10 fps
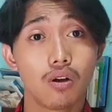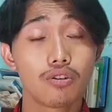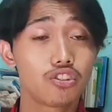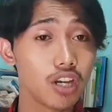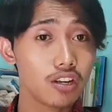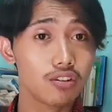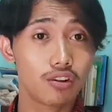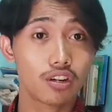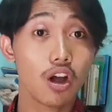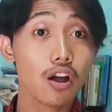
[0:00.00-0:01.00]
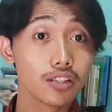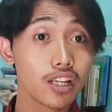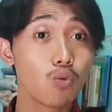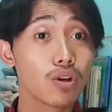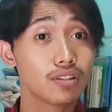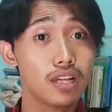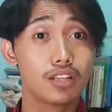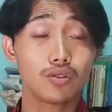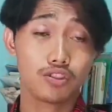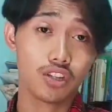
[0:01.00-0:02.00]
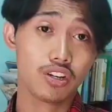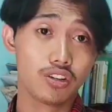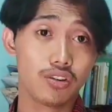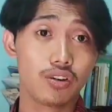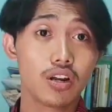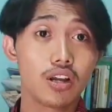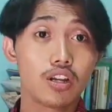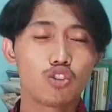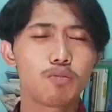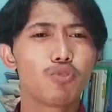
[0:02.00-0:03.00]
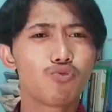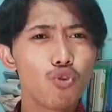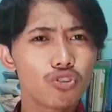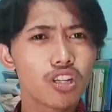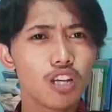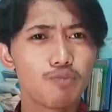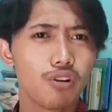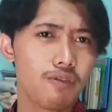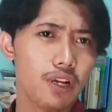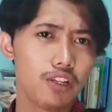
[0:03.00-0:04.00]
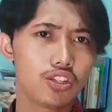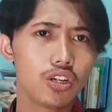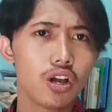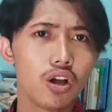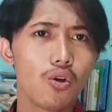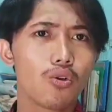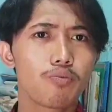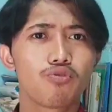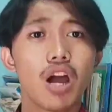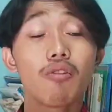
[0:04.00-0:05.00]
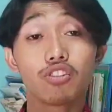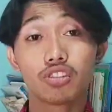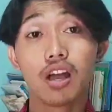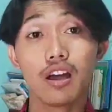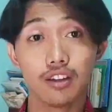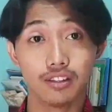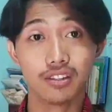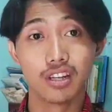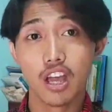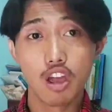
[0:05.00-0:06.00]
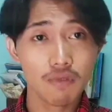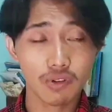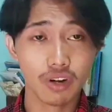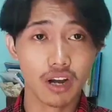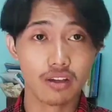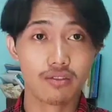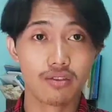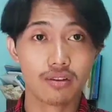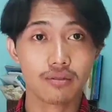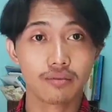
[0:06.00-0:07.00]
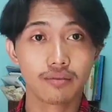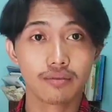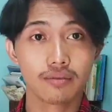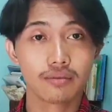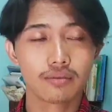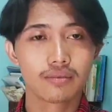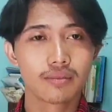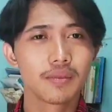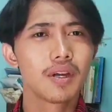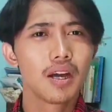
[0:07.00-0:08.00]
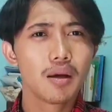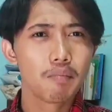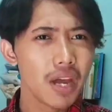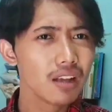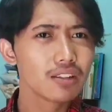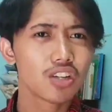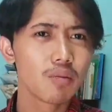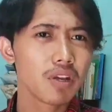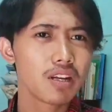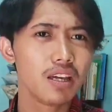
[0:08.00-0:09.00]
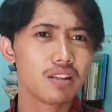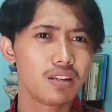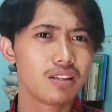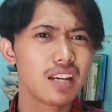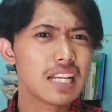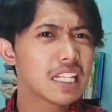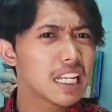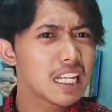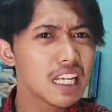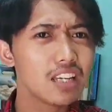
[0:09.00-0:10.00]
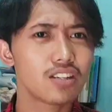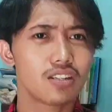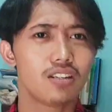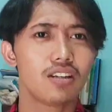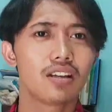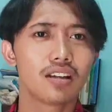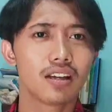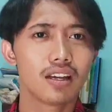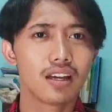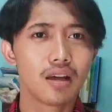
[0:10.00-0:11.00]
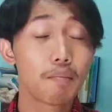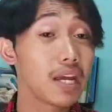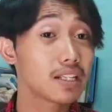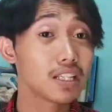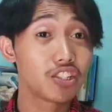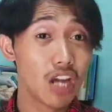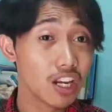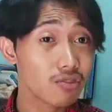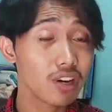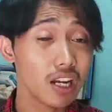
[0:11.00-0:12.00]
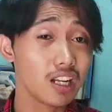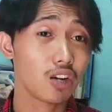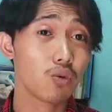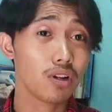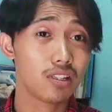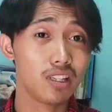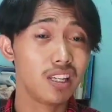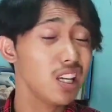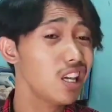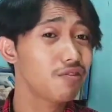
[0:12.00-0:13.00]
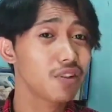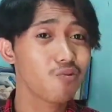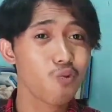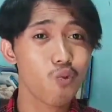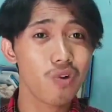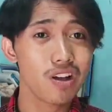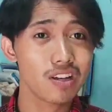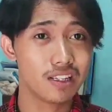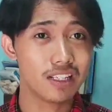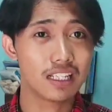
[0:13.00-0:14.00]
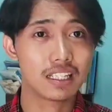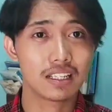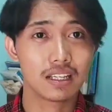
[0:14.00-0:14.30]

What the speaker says: or gender, causing one sex or gender to be routinely privileged or prioritized over another. Male-dominated as a leader makes gender inequality even worse.